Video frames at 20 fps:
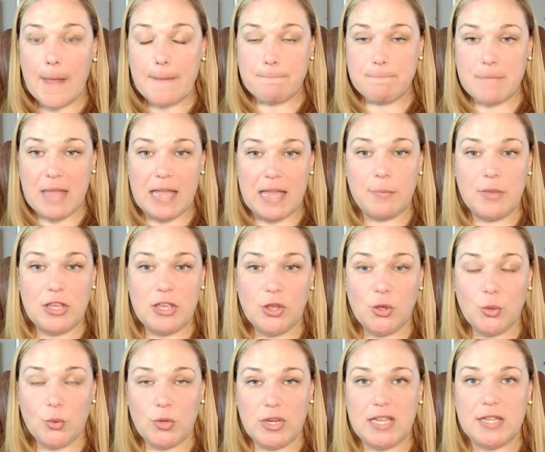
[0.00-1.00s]
Maybe
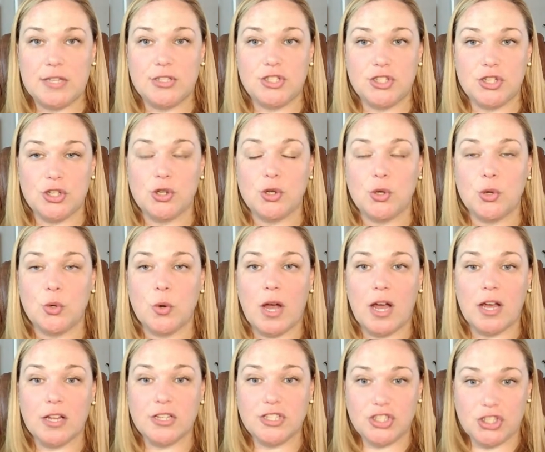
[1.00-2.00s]
you need to
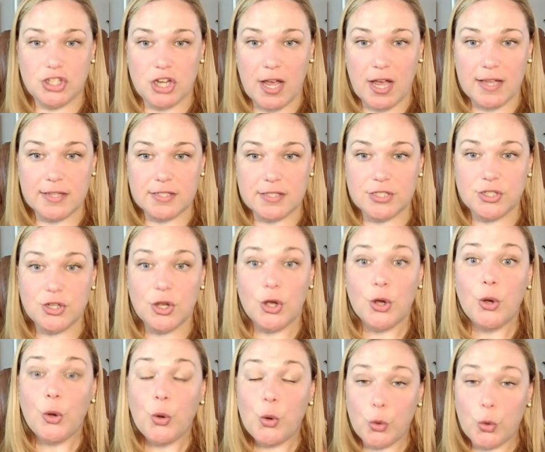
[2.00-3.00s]
adjust
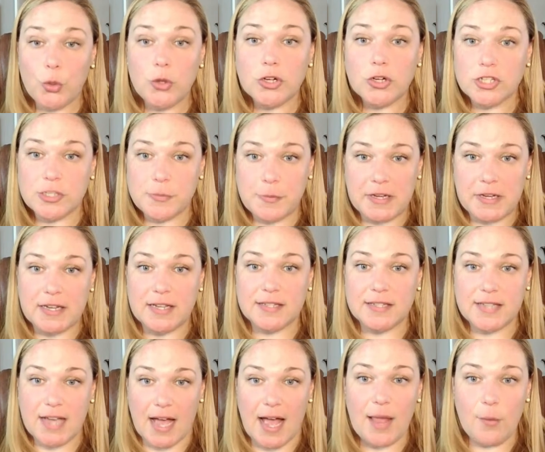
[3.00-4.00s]
who you're spending
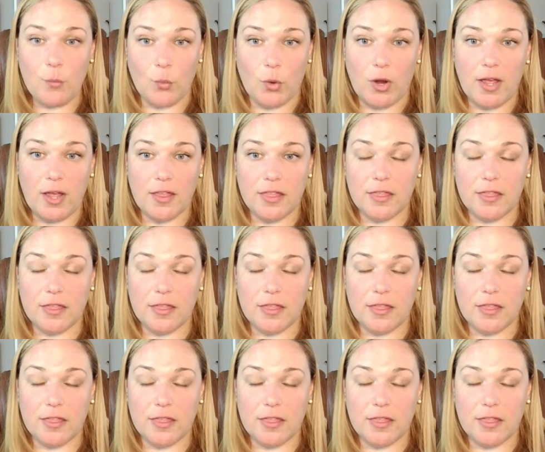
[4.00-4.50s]
time with.